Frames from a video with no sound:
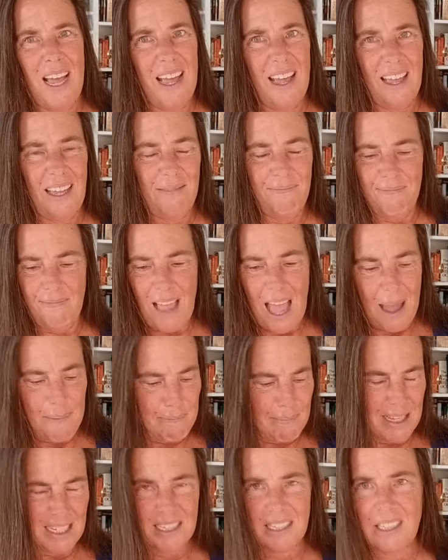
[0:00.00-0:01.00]
I
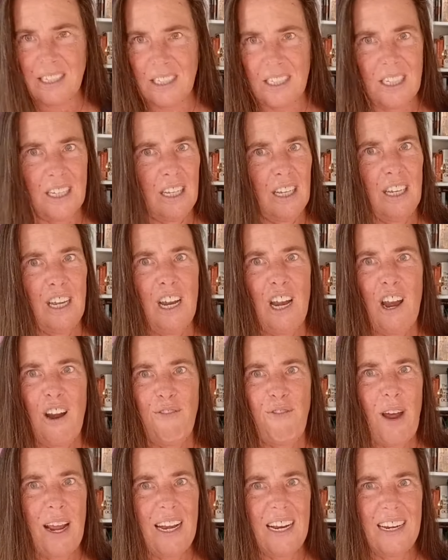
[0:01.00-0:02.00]
missed
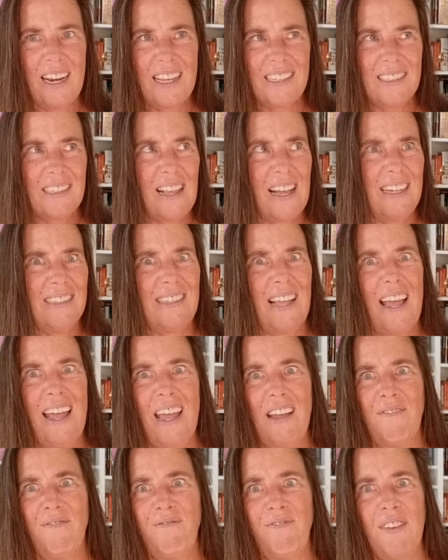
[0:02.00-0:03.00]
Friday night's class. I
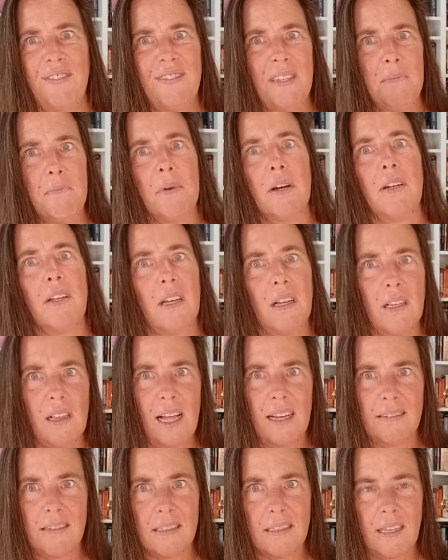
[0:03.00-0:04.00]
had 50 million
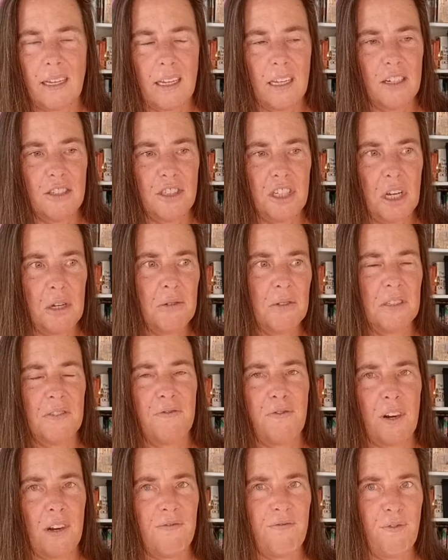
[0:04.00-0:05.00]
classes I could have chosen
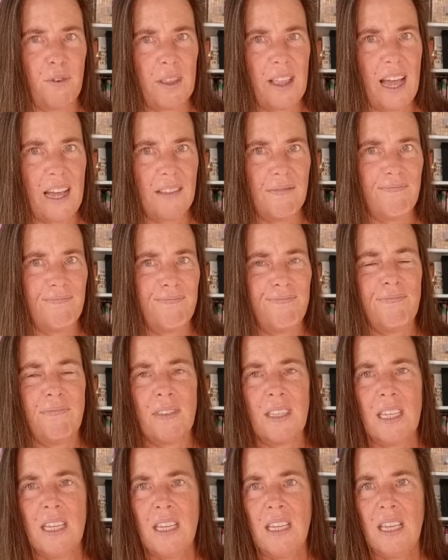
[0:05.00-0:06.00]
from for that
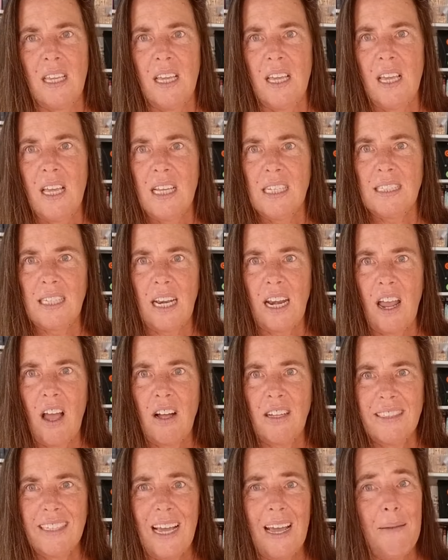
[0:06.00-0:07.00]
study
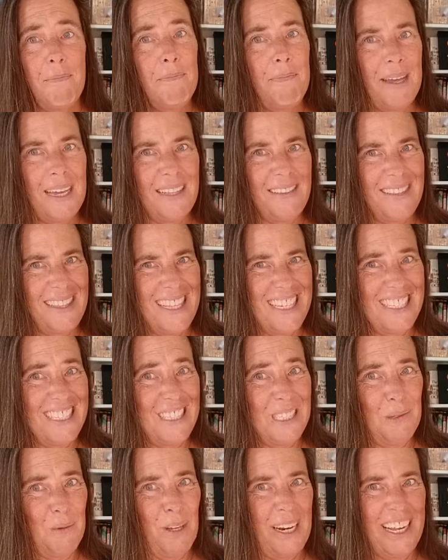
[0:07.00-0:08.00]
hall time, but this
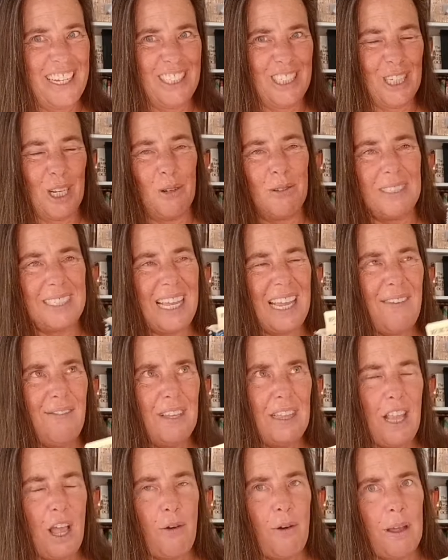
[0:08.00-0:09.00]
is what I chose.
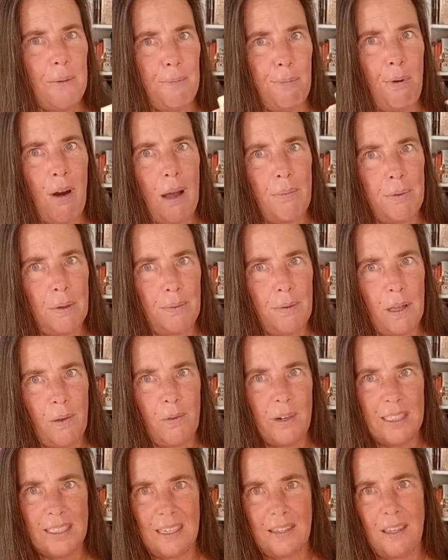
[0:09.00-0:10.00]
Even though it probably
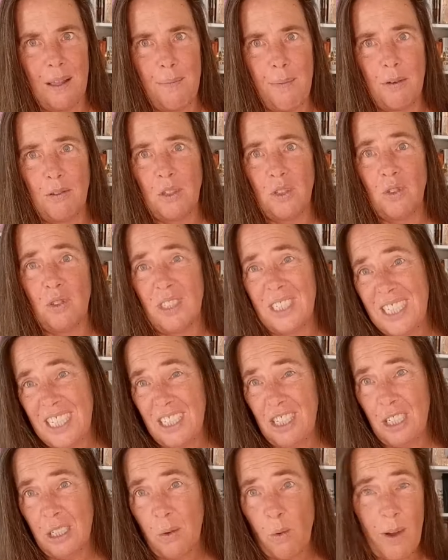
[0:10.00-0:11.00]
wasn't the most
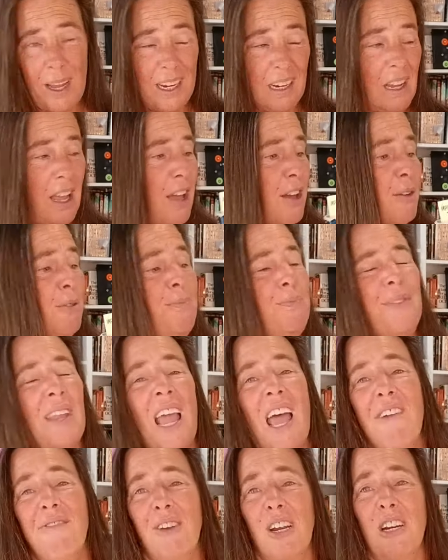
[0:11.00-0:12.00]
strategic way to go,
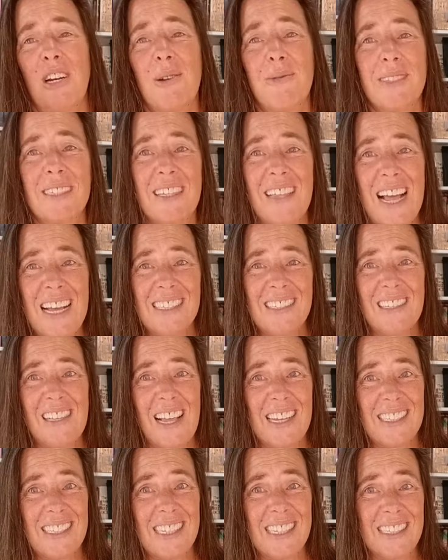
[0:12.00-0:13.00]
I figured it was the last
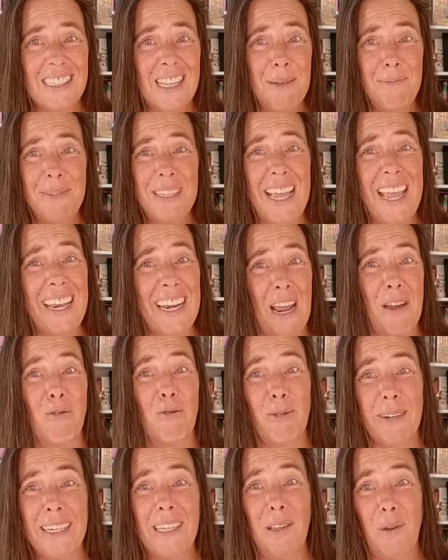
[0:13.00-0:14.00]
class I skipped and
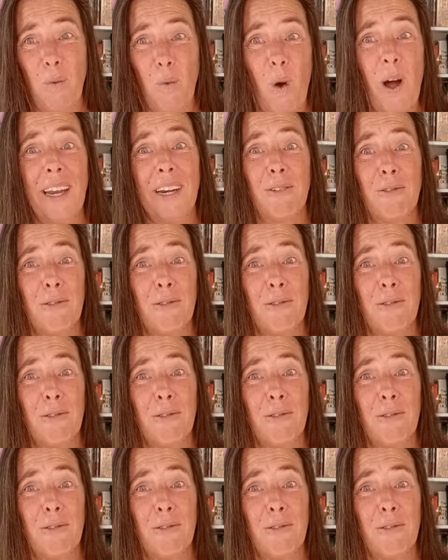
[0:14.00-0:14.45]
I really want to